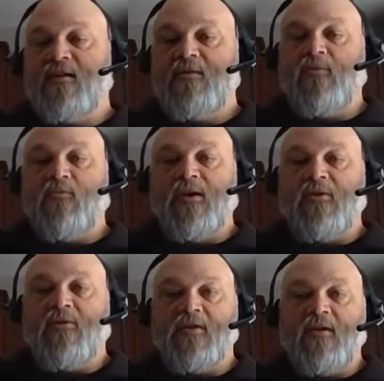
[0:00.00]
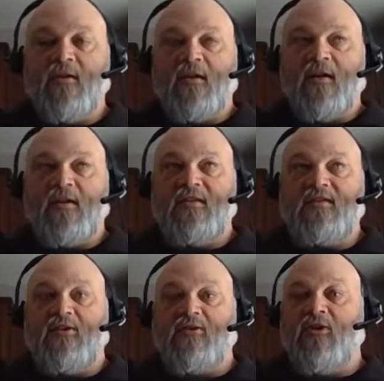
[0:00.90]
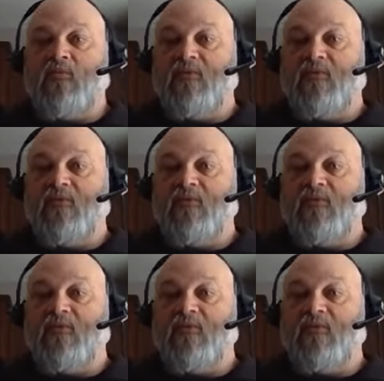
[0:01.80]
when we look and consider home